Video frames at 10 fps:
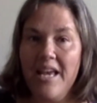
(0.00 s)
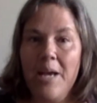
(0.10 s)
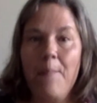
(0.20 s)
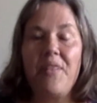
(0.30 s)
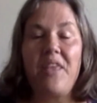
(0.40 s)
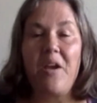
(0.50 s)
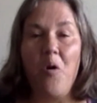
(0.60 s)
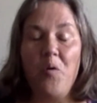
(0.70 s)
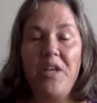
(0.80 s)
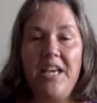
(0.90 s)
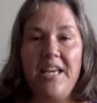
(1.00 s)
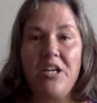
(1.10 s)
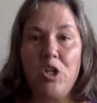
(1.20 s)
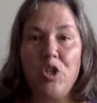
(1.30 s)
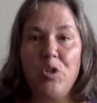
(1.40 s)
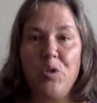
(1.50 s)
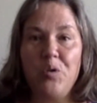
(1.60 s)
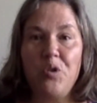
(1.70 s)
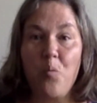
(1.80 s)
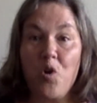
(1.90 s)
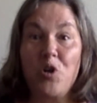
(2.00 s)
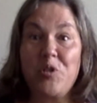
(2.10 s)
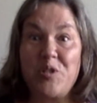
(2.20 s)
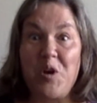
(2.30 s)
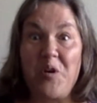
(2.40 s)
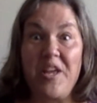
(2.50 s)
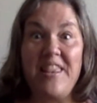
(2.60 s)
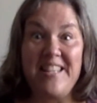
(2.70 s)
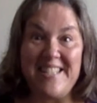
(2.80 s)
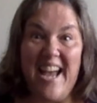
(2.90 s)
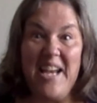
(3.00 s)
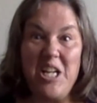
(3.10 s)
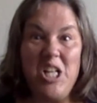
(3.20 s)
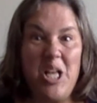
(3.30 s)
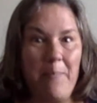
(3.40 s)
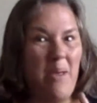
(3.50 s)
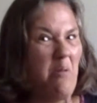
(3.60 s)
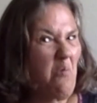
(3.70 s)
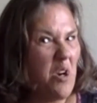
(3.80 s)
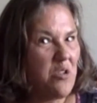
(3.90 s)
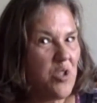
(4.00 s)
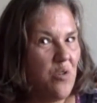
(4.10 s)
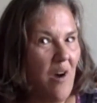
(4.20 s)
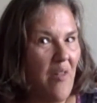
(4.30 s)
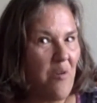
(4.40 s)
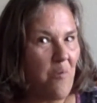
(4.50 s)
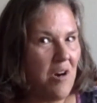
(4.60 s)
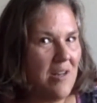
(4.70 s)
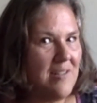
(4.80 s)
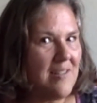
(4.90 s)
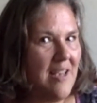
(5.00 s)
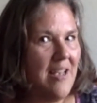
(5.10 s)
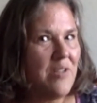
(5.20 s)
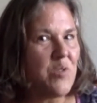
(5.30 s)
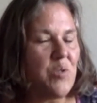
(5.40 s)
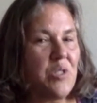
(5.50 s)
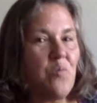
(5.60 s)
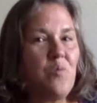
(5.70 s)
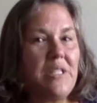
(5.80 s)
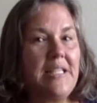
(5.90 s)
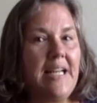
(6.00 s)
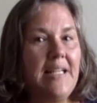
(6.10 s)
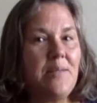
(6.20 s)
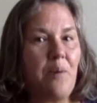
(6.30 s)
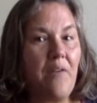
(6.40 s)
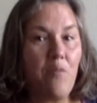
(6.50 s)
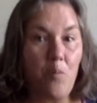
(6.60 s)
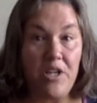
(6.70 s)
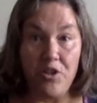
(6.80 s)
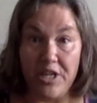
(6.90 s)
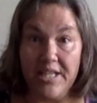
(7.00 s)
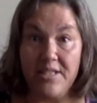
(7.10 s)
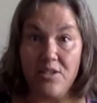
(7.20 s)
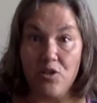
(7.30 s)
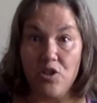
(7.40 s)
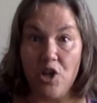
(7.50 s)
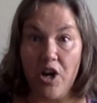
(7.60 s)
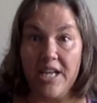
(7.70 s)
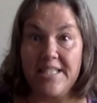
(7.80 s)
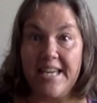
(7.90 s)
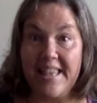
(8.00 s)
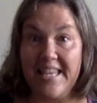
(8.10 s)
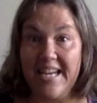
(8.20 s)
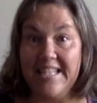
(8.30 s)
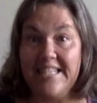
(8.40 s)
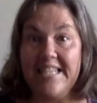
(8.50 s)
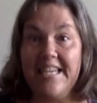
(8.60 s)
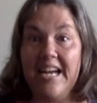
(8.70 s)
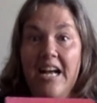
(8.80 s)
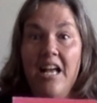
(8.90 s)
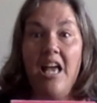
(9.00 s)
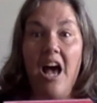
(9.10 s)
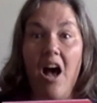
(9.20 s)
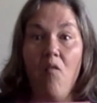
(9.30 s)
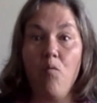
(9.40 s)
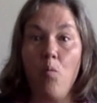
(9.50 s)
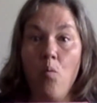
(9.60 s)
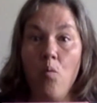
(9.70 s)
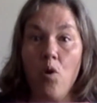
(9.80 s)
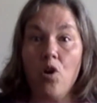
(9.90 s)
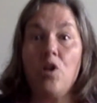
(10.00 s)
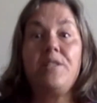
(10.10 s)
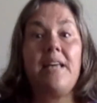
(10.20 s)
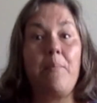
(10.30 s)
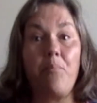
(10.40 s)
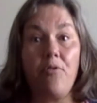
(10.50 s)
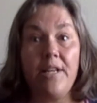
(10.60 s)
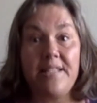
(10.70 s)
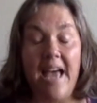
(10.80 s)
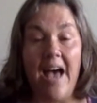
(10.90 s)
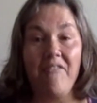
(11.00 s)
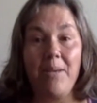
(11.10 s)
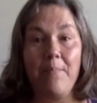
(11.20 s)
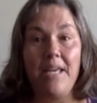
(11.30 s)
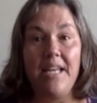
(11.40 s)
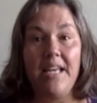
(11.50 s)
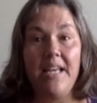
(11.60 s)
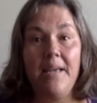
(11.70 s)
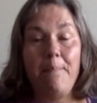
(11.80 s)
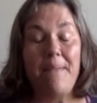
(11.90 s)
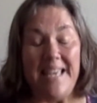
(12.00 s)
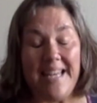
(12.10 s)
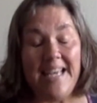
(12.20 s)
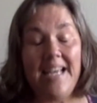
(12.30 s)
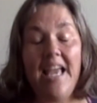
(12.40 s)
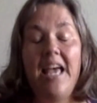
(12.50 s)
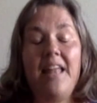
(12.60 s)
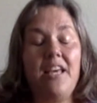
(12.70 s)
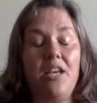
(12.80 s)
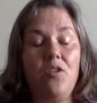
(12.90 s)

but they only include the words that are in the title and maybe one or two other words. So it's a really nice way for when your kids are starting to get the idea of words and print having meaning, that